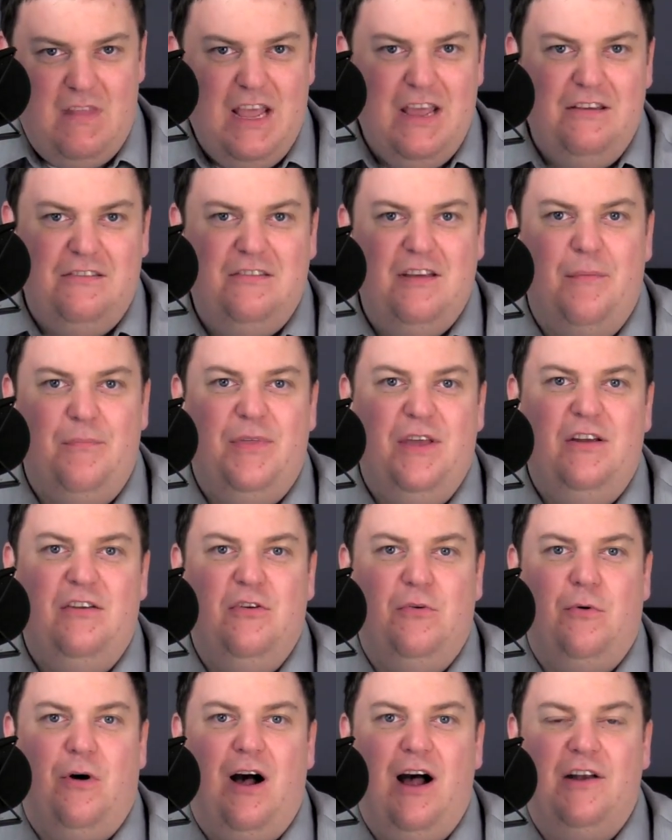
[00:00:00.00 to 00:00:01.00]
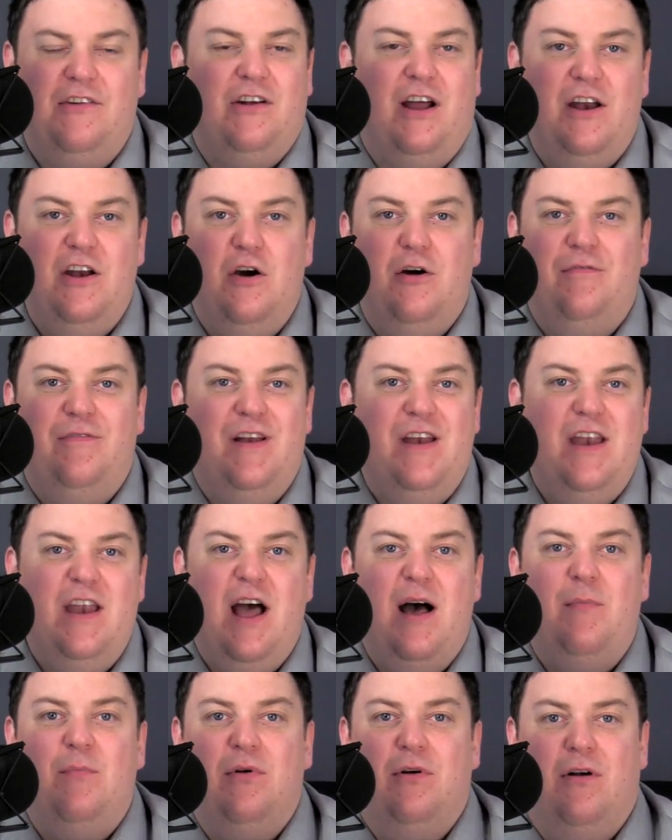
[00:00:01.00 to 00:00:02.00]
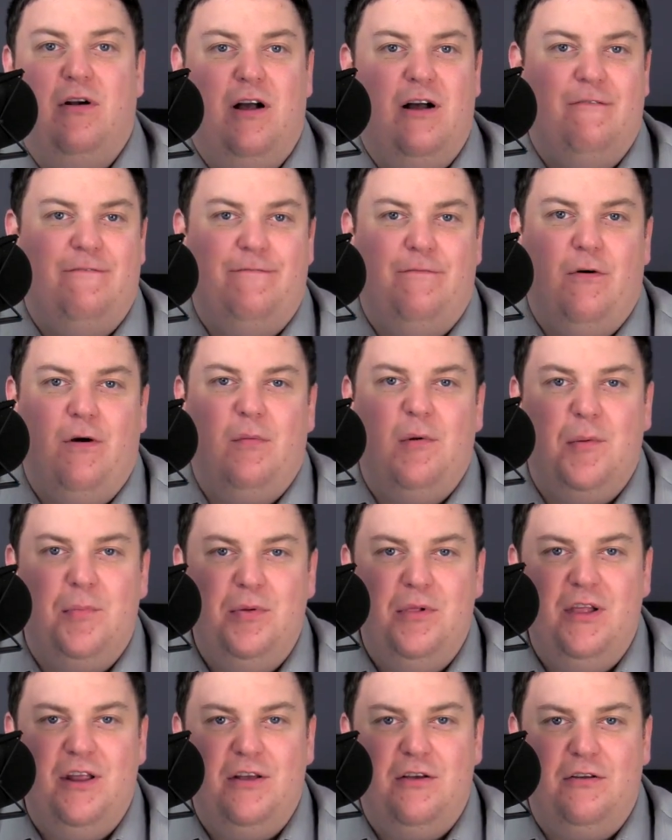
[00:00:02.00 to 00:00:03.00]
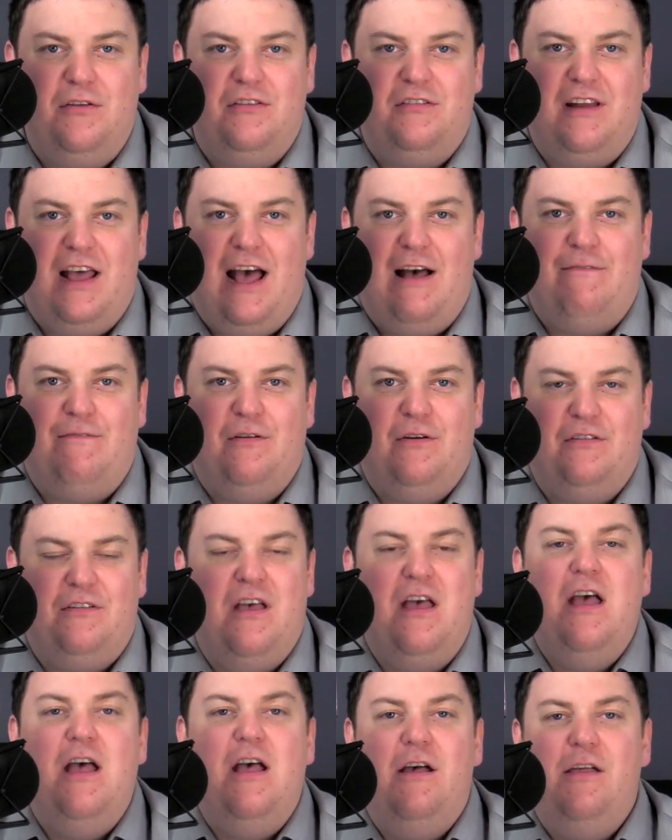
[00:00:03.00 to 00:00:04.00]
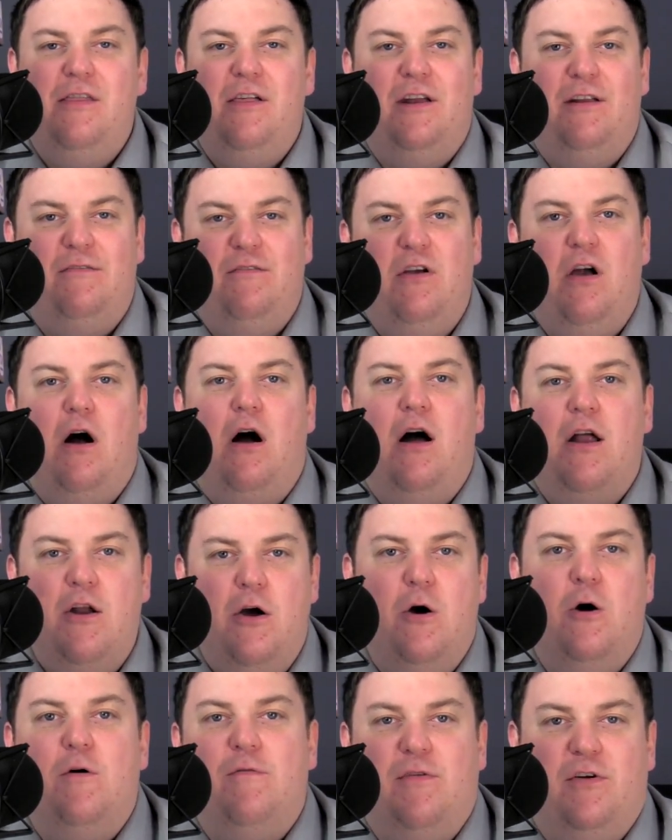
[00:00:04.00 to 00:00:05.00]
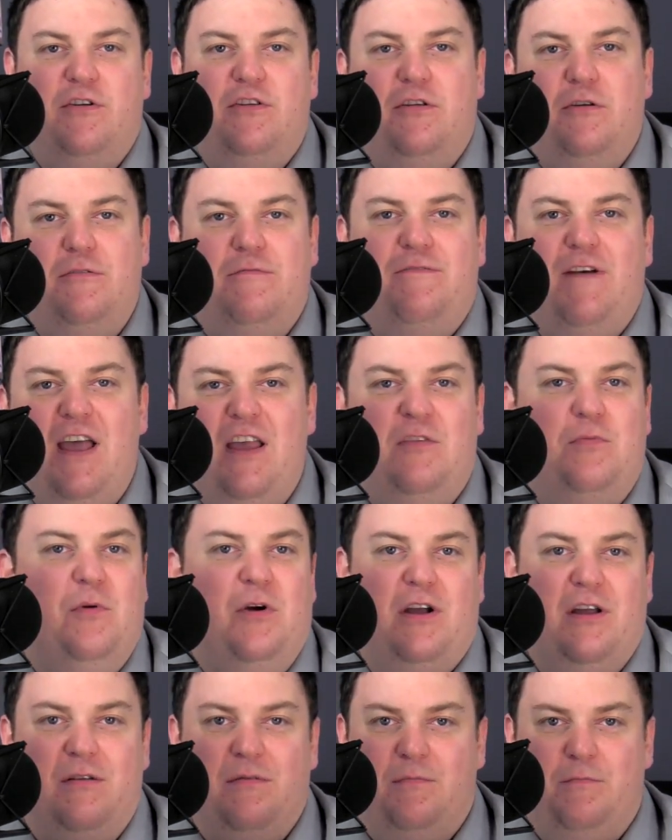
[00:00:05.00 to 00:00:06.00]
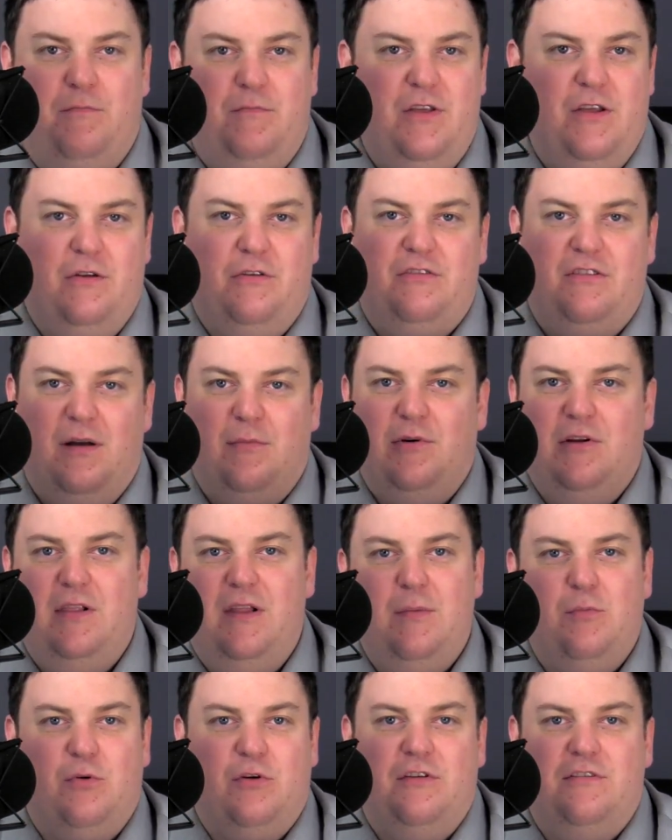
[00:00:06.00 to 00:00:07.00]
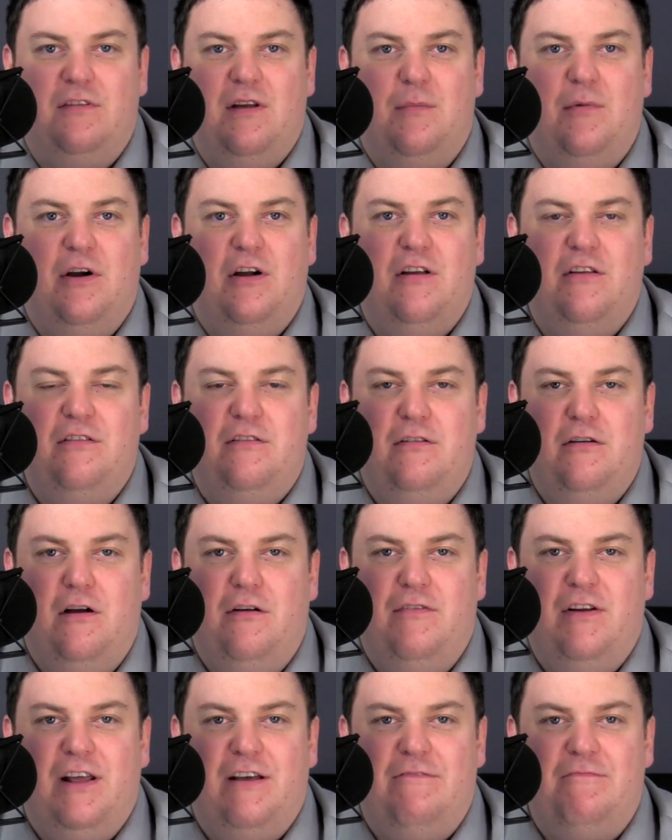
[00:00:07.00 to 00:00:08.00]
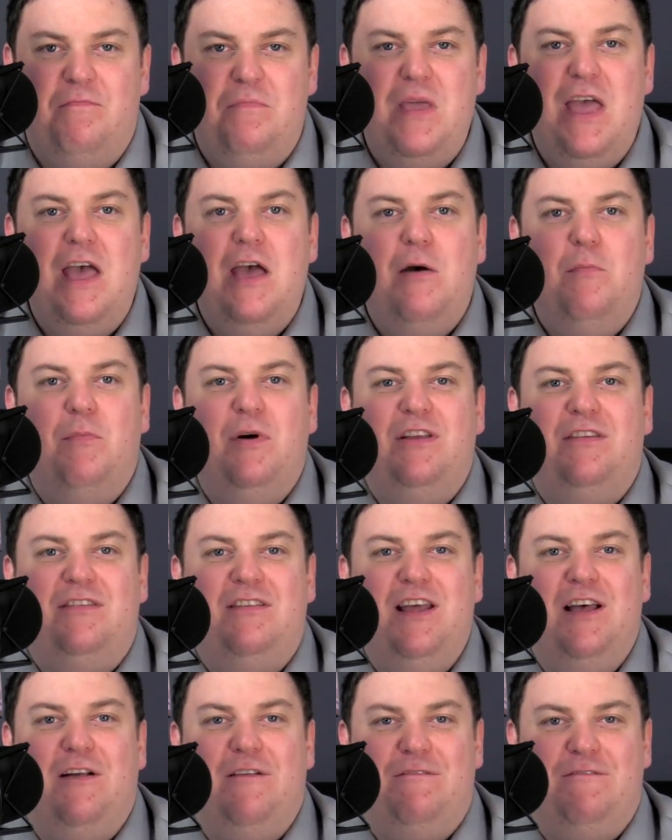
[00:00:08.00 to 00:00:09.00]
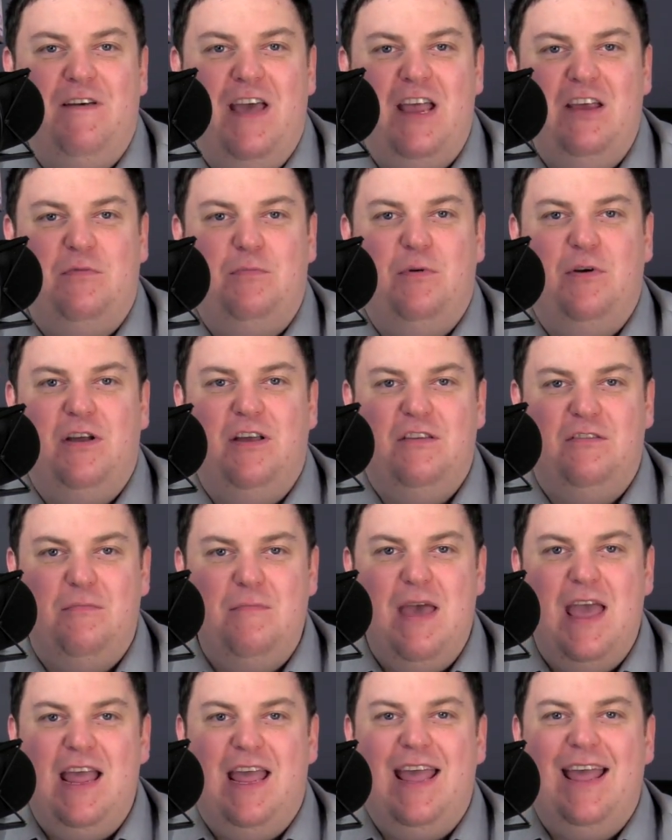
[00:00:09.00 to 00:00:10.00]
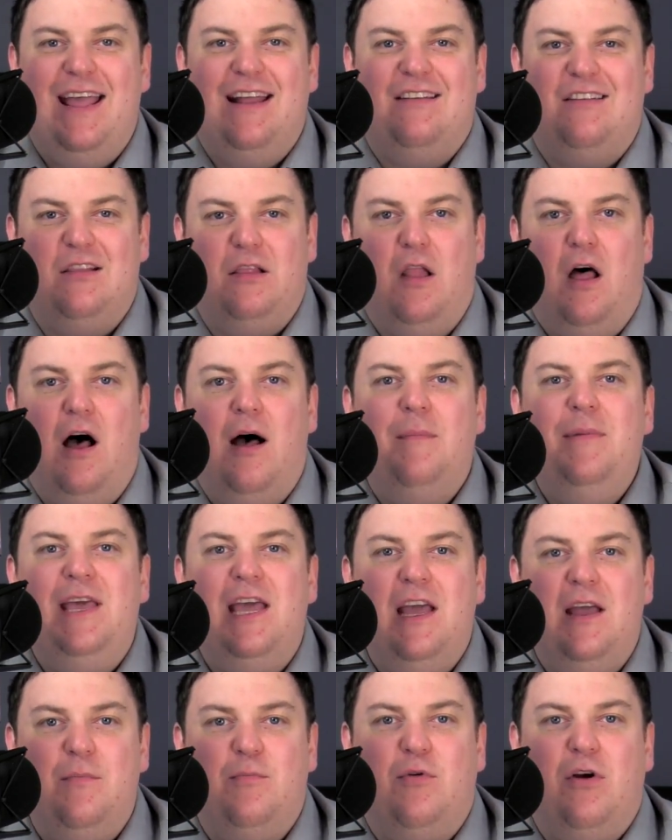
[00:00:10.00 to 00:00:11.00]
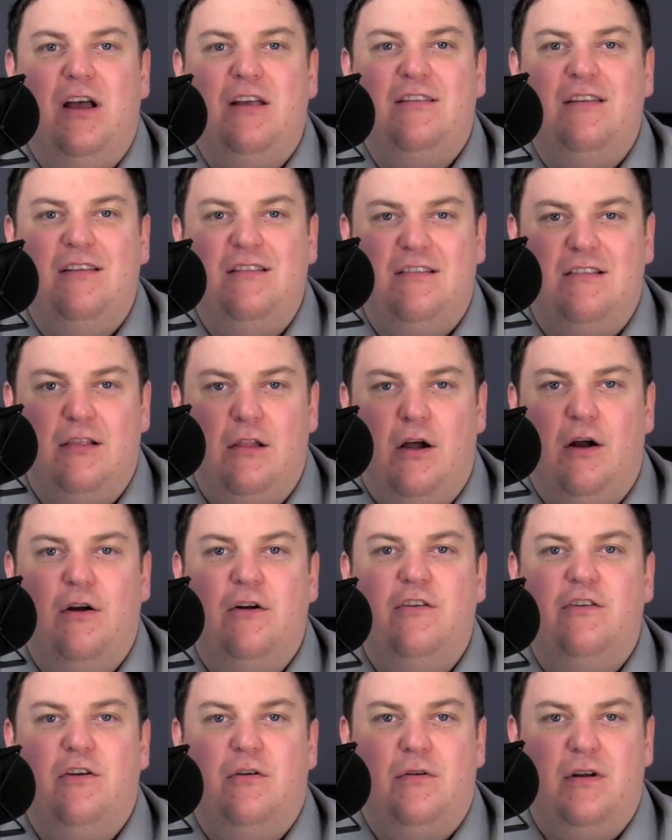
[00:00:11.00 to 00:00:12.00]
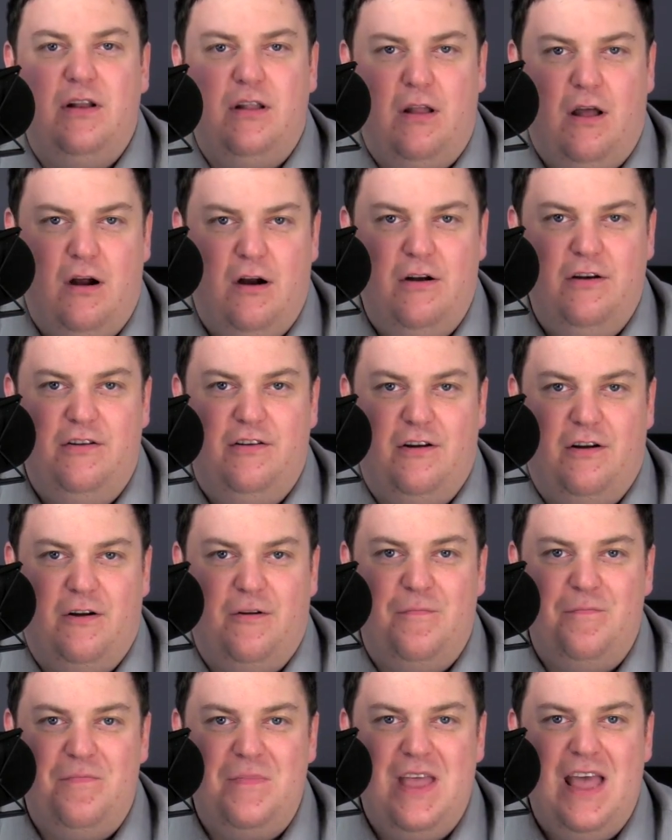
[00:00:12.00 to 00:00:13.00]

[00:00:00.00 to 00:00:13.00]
is something to watch. I know of a number of former political staffers that have gone over to Facebook, and some are liberal, some are conservative, but still Facebook is making its lobbying presence larger and larger,